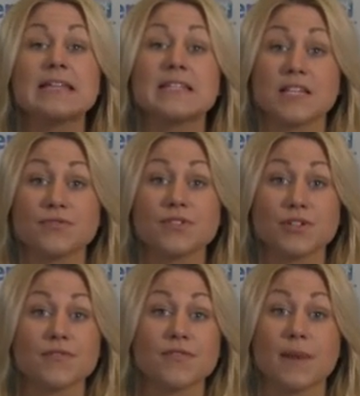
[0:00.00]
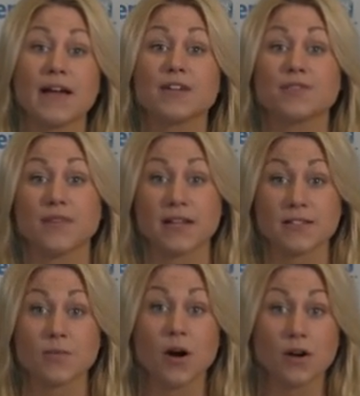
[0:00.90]
does reserve the buyer's right
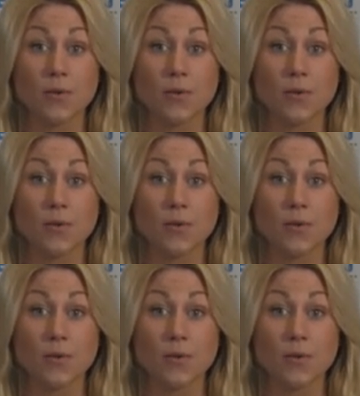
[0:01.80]
to walk